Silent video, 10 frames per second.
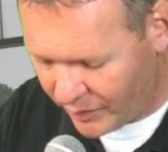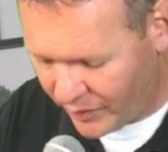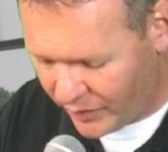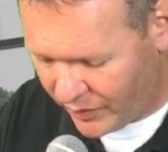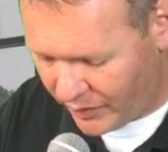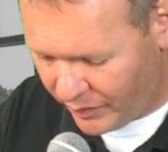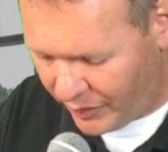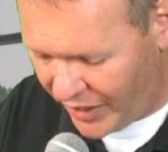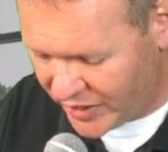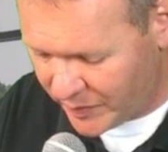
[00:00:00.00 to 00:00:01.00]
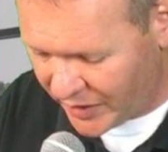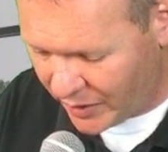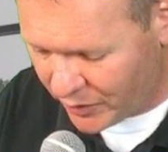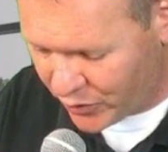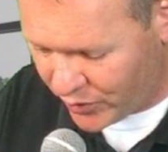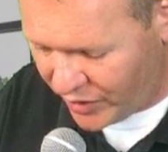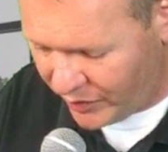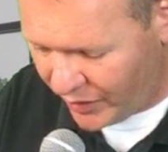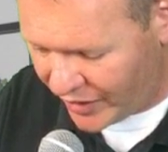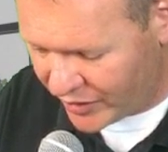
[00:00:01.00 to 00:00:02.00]
Pass by number
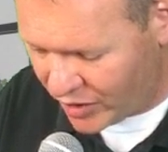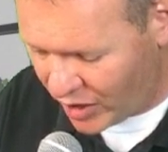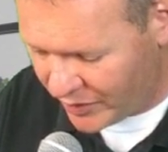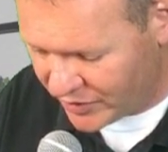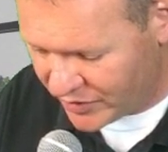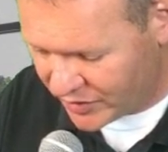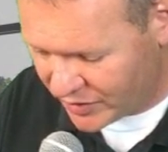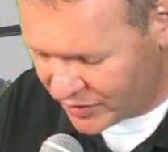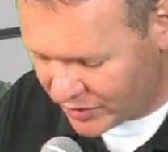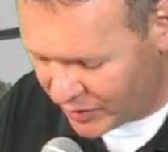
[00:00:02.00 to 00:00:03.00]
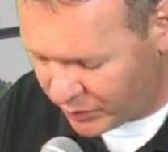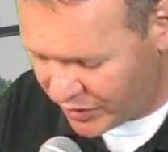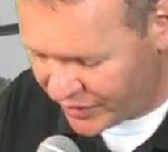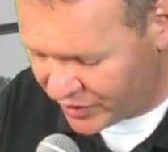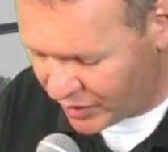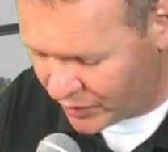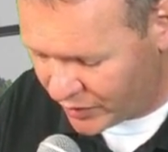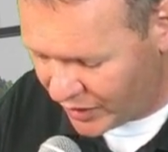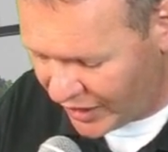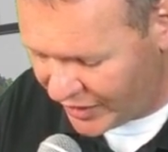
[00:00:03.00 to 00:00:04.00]
3, Micah Thomas. Complete to
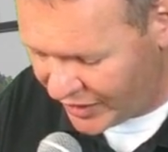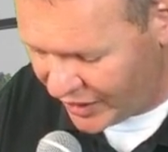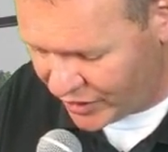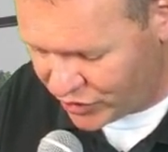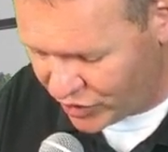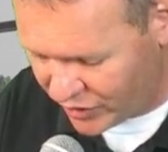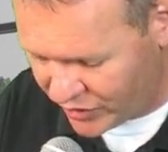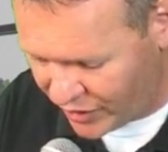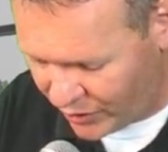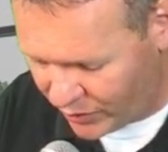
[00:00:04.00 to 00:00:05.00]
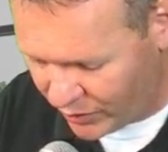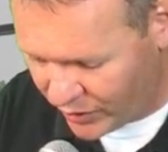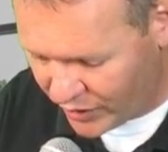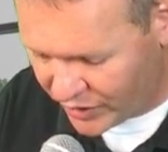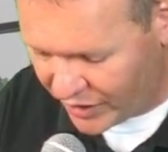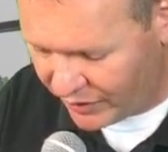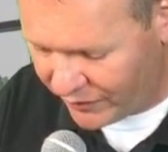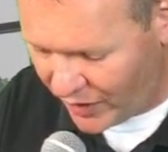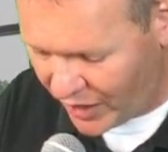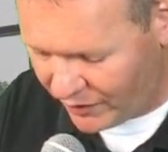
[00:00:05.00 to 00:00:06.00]
number 88, John Doe. Gain
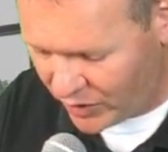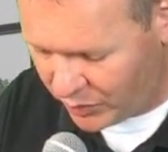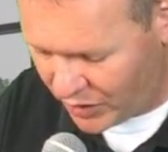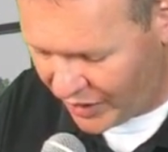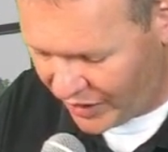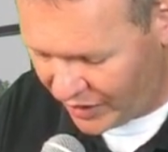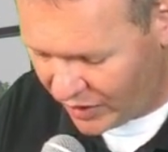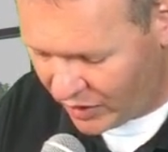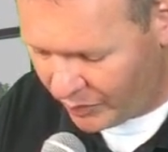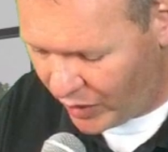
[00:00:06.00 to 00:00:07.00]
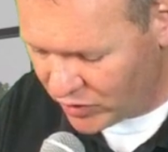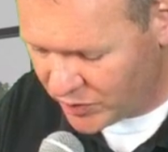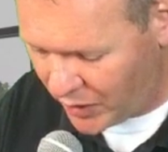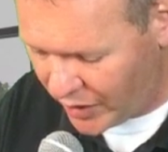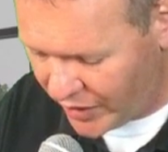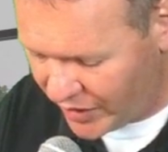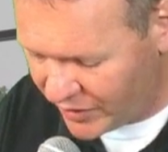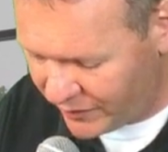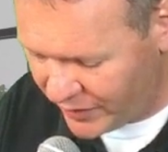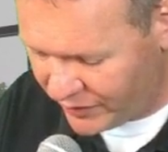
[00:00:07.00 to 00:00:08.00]
of 5 on the play. Ball spotted
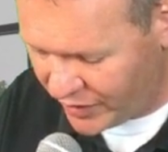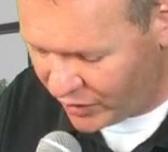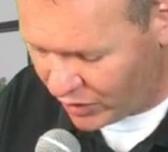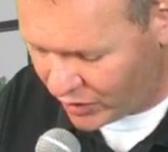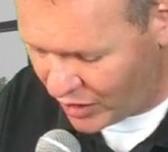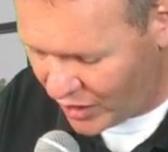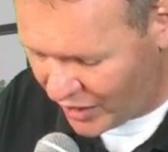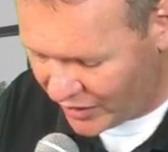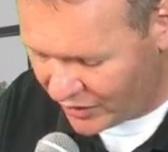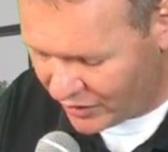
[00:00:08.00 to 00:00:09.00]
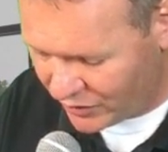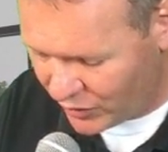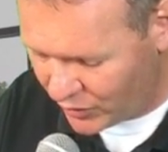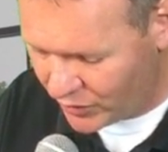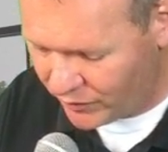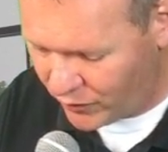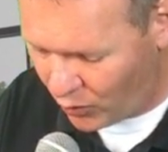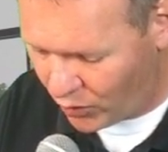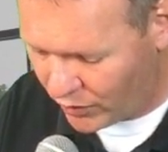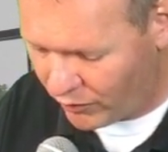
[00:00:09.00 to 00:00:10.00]
at the 50-yard line. 3rd and
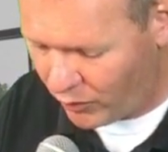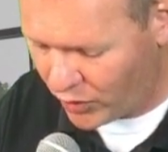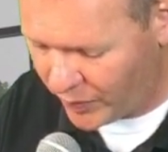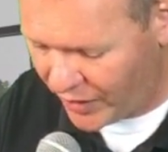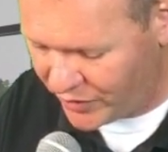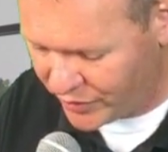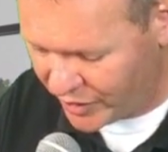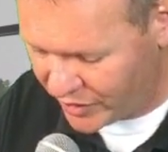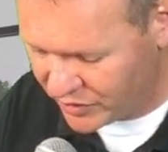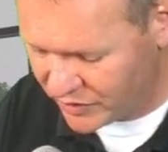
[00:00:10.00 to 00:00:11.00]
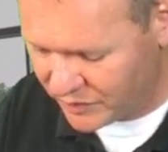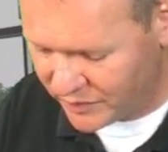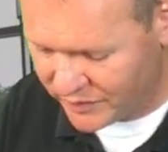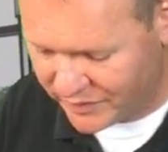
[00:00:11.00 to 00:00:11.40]
4 for the Patriots.